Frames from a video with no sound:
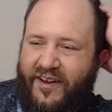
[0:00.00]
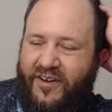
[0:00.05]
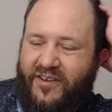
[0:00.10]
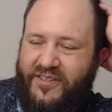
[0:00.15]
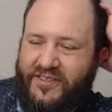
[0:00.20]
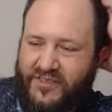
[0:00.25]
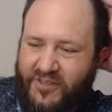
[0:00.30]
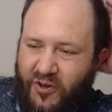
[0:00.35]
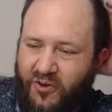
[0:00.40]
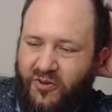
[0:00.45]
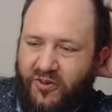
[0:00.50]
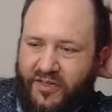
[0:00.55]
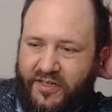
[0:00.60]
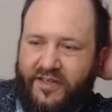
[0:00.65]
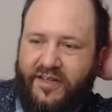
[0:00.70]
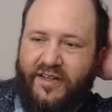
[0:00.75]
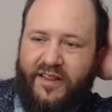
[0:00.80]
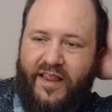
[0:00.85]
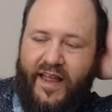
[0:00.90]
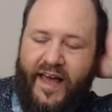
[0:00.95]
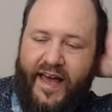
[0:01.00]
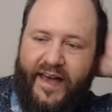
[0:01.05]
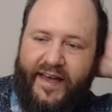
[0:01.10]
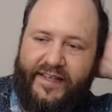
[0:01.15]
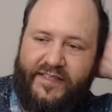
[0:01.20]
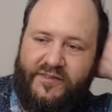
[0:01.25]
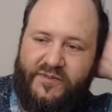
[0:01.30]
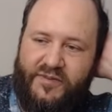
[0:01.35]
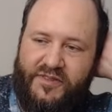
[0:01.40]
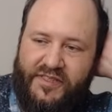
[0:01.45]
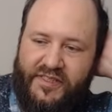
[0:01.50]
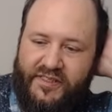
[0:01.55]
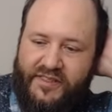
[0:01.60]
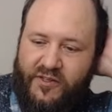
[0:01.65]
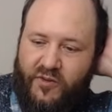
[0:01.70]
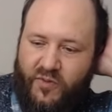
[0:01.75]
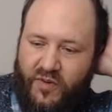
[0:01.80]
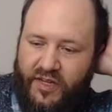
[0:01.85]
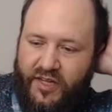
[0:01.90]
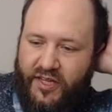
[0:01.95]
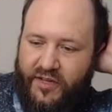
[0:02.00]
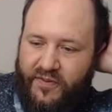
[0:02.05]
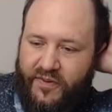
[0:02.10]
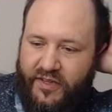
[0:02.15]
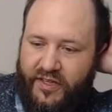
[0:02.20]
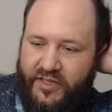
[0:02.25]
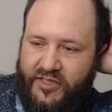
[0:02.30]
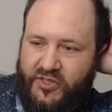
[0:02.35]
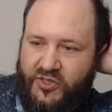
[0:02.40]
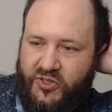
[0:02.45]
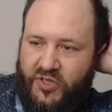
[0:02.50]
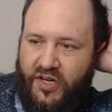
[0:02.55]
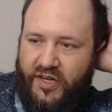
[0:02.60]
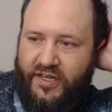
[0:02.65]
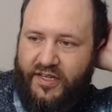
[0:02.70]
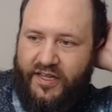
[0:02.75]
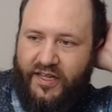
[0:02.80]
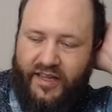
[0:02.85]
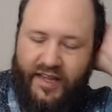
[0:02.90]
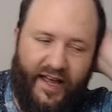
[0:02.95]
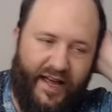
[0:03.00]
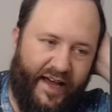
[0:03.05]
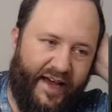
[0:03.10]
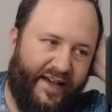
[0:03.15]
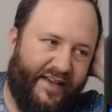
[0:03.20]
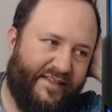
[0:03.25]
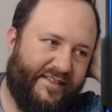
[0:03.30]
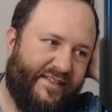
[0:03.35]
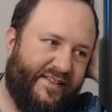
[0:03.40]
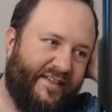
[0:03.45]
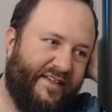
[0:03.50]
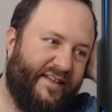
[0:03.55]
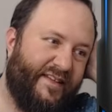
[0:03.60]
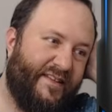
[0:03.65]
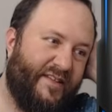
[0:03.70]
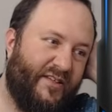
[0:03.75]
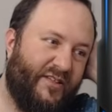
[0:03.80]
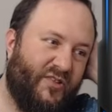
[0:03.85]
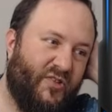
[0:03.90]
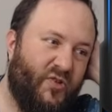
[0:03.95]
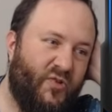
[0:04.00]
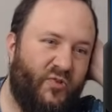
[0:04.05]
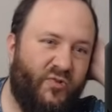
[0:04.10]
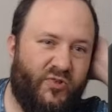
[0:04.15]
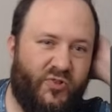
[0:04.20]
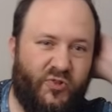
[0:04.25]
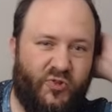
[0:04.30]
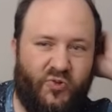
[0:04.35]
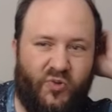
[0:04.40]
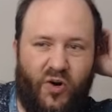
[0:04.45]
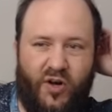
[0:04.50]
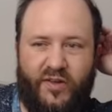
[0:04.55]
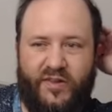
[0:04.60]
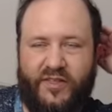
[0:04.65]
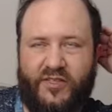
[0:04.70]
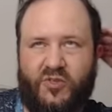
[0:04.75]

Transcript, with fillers: Solar class, which is a really, really strong class, it, the two strong, the